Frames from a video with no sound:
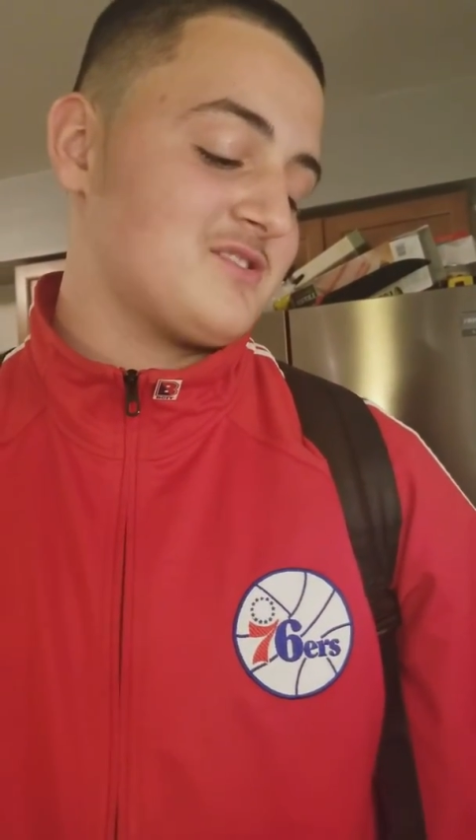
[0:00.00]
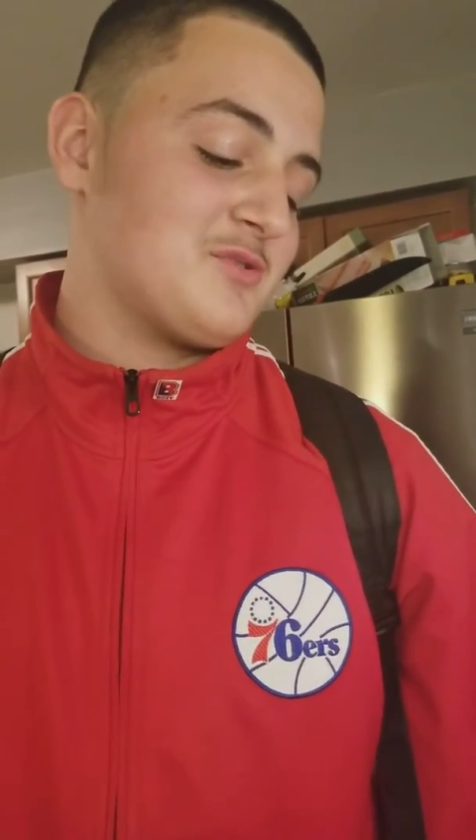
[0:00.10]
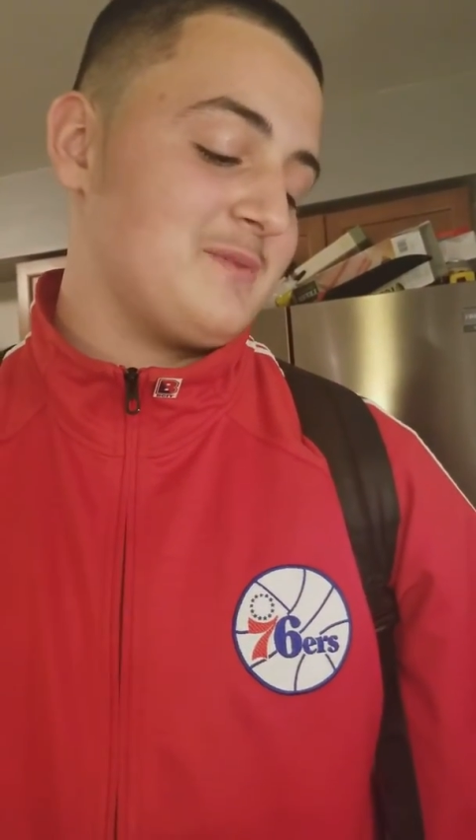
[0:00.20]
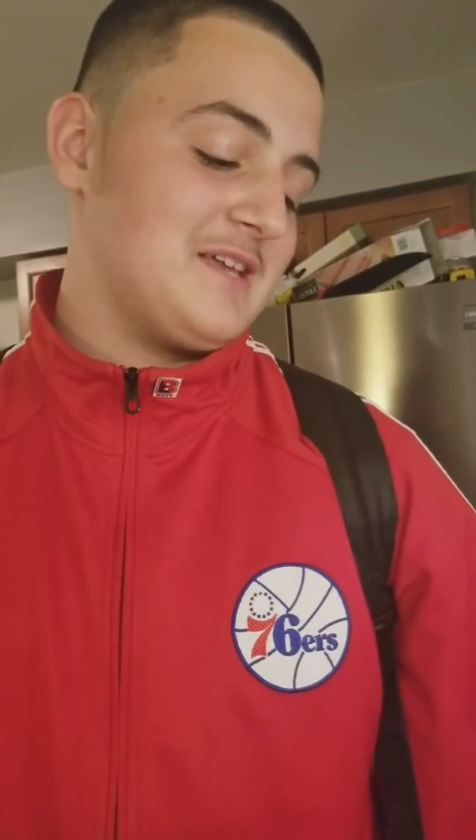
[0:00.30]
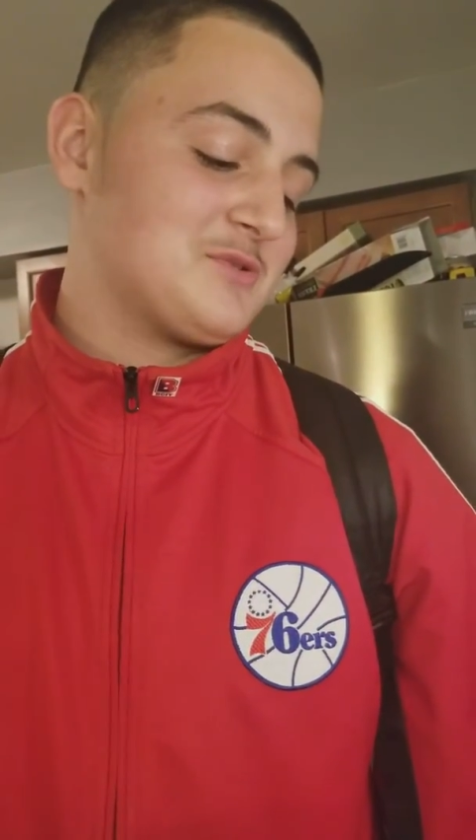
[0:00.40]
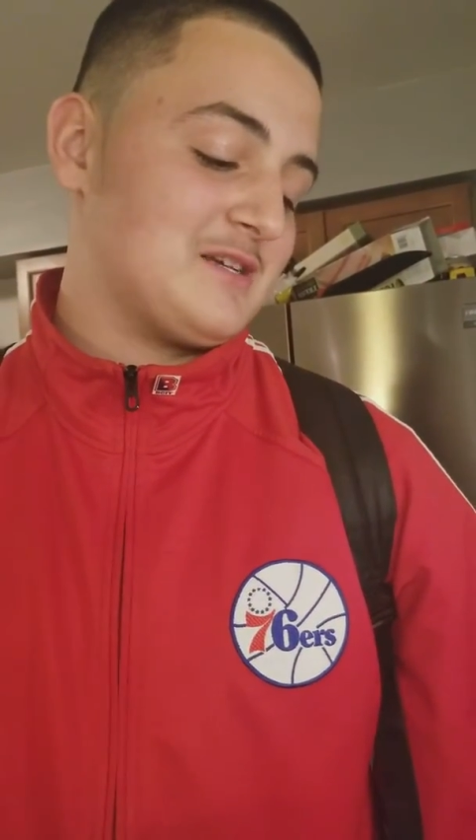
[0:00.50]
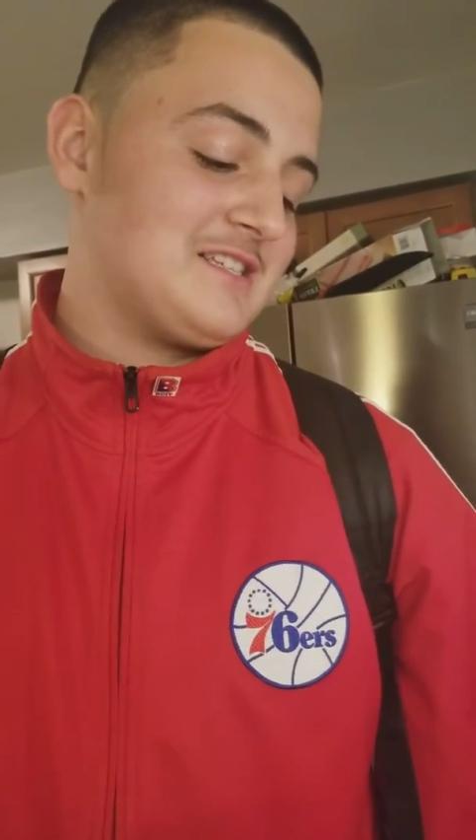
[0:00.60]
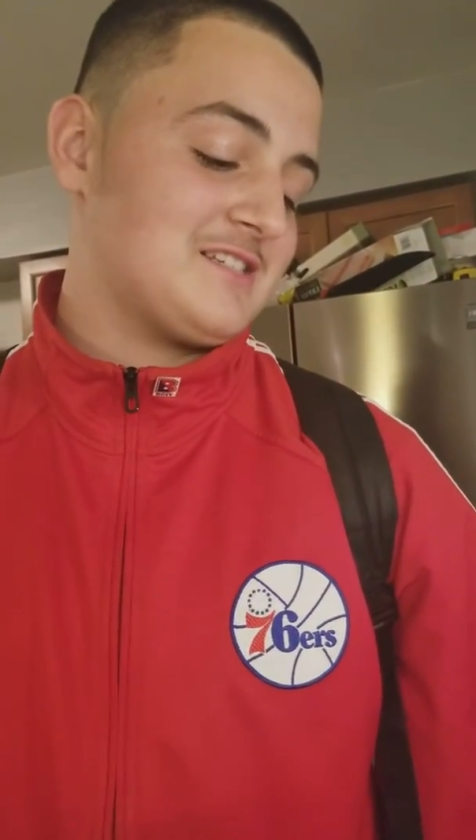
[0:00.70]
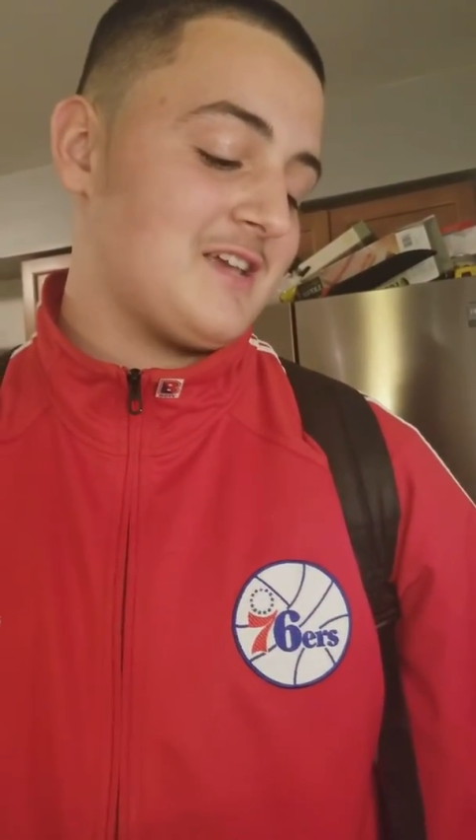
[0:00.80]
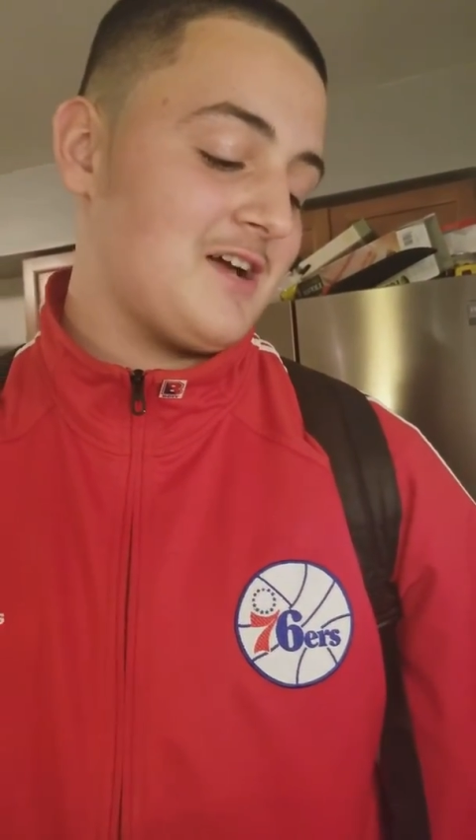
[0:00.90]
wrestle me and
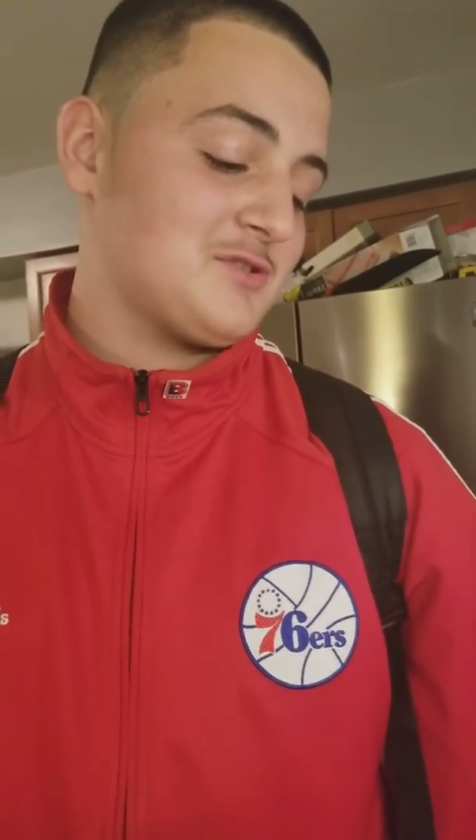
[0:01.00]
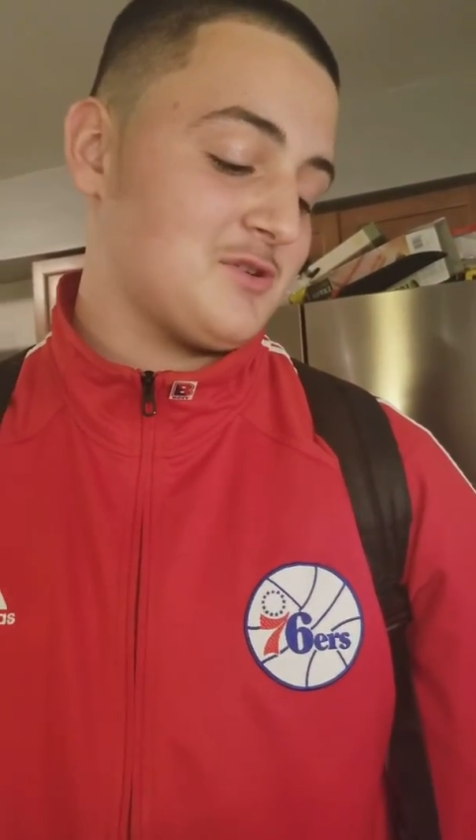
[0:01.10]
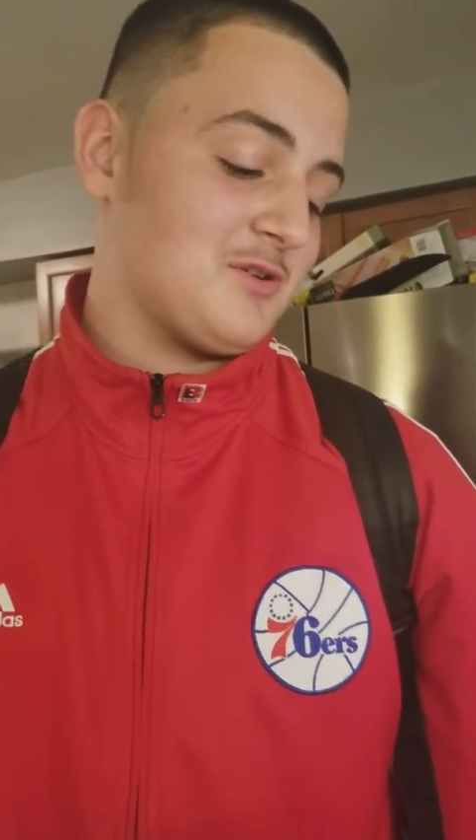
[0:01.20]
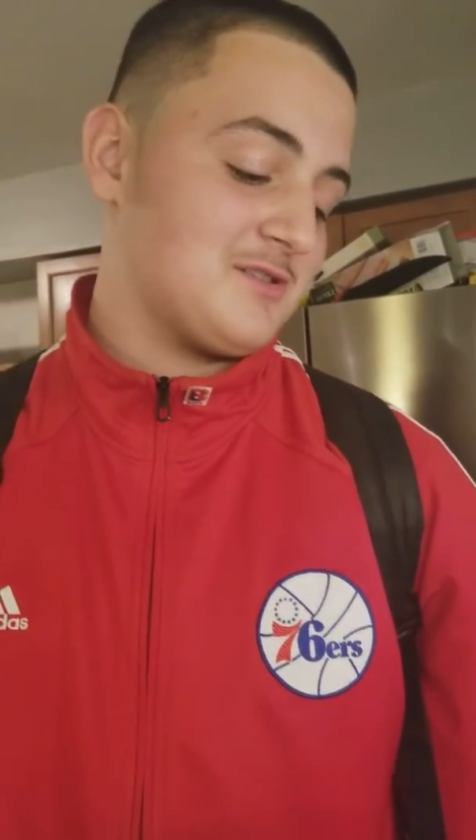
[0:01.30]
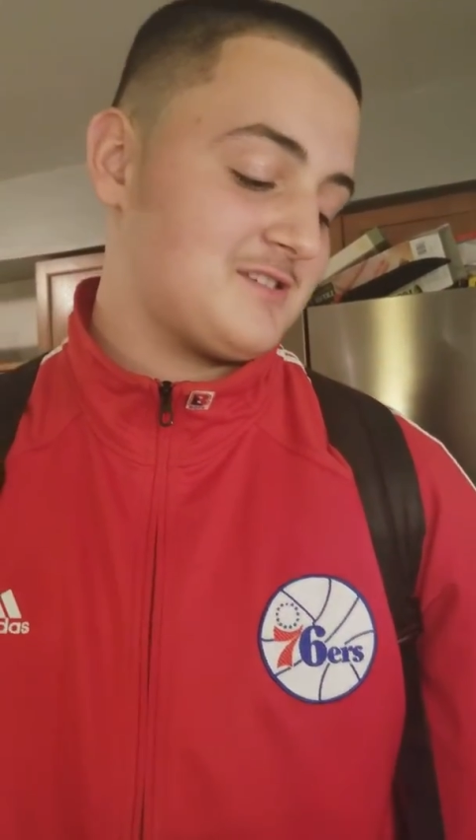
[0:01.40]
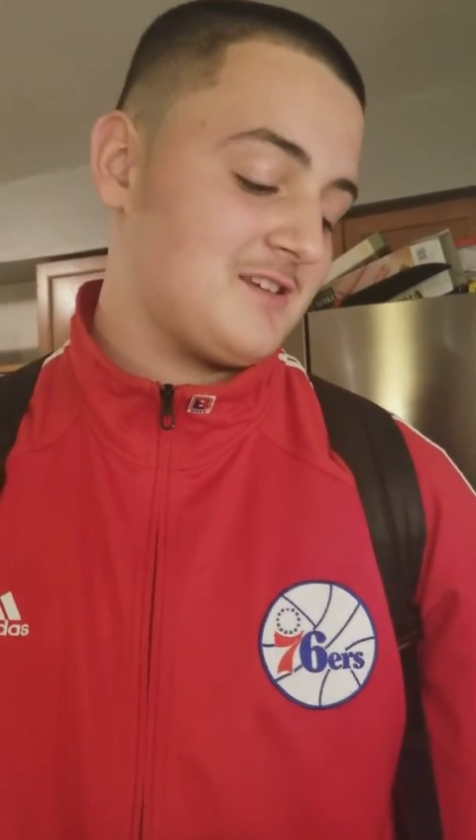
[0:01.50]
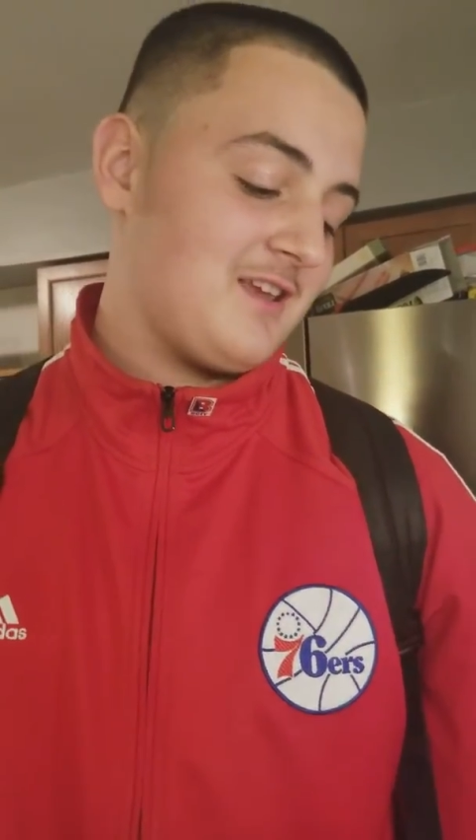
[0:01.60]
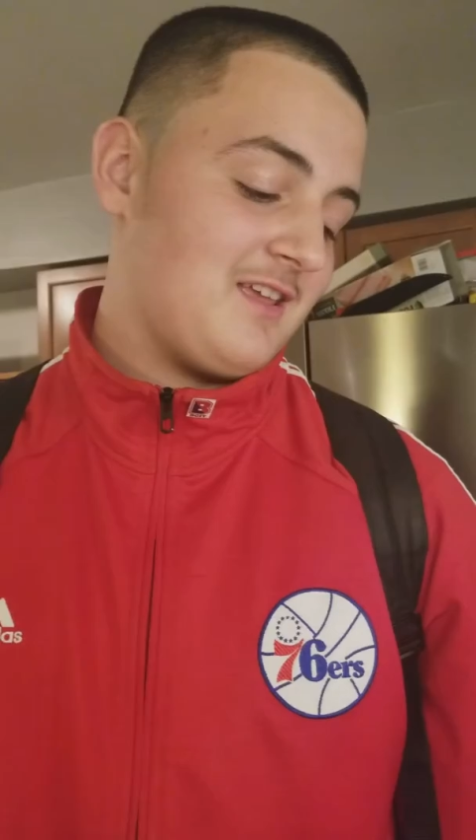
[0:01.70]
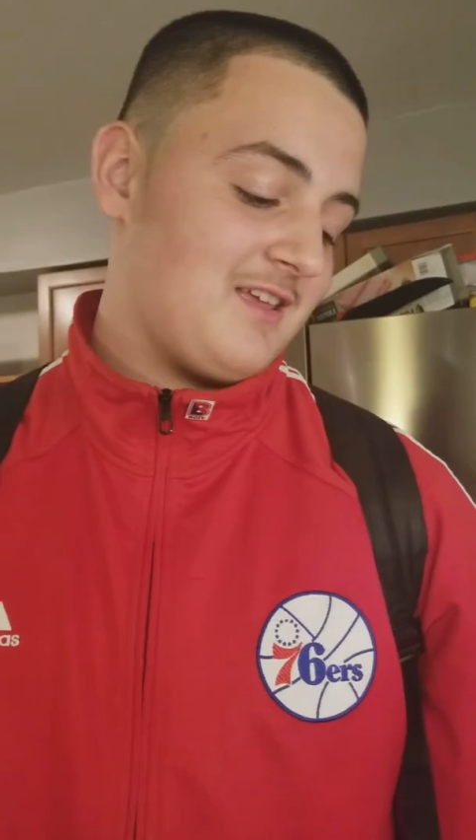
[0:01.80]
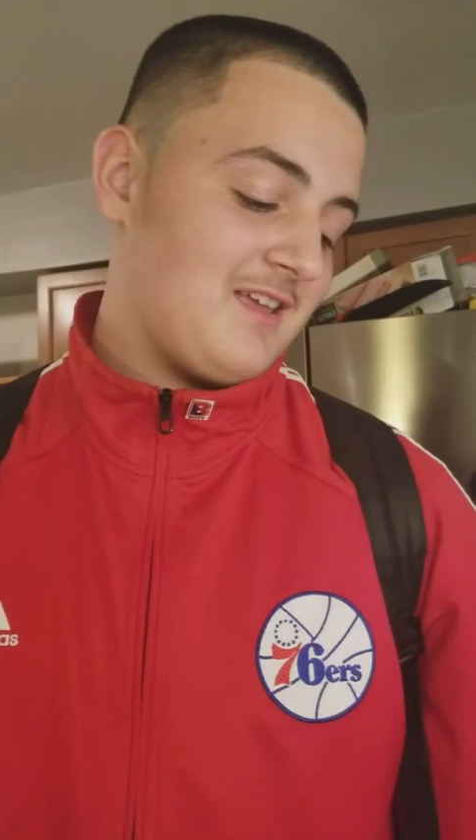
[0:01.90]
drink this hot sauce."
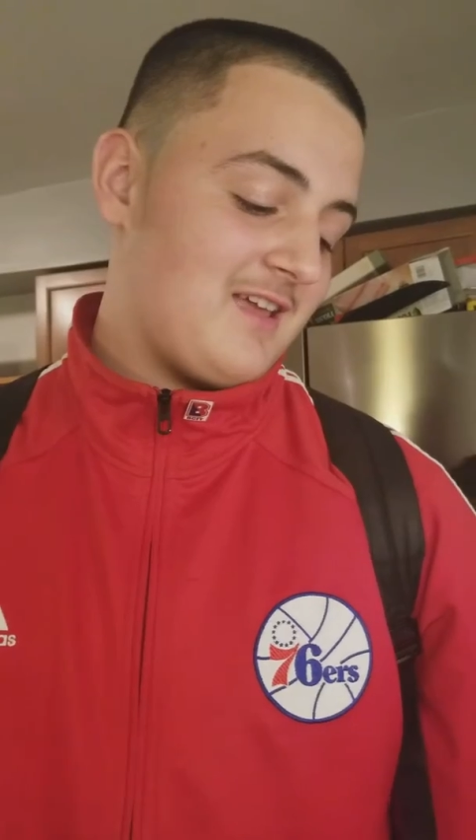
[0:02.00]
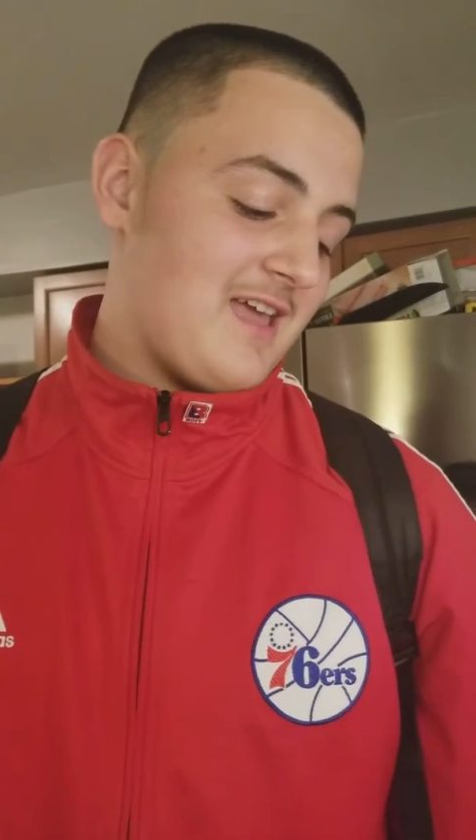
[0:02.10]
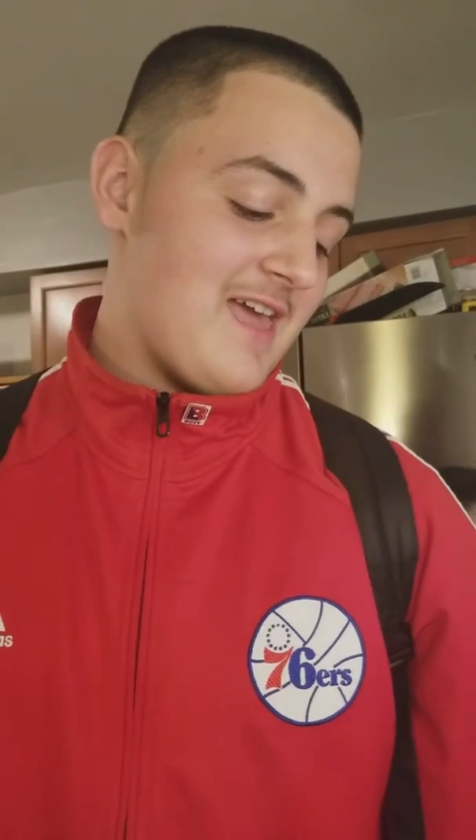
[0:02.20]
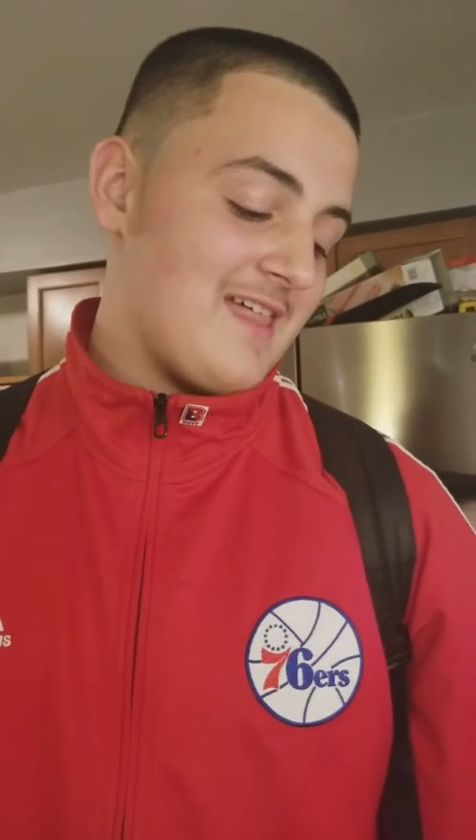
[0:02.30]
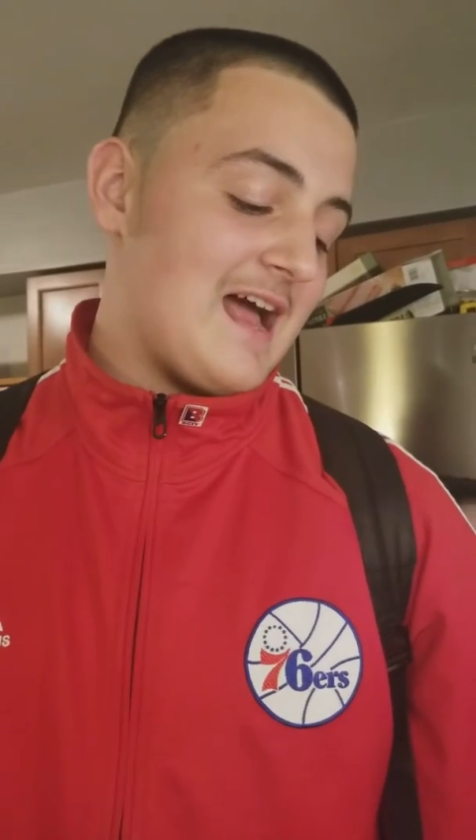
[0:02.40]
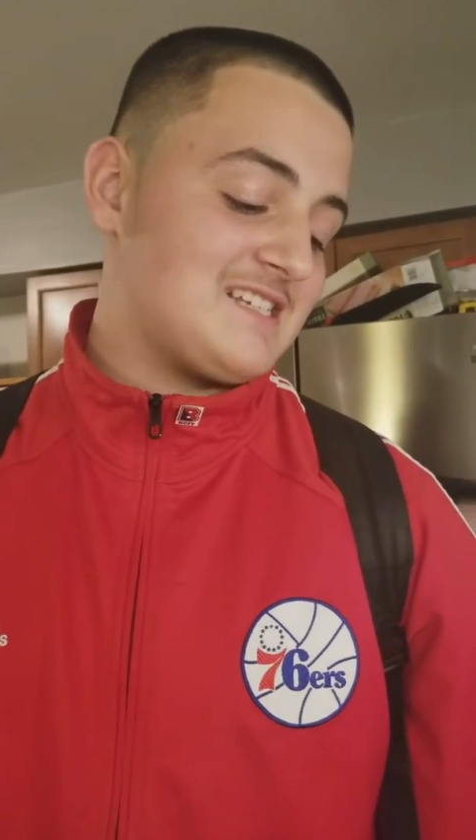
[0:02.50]
and I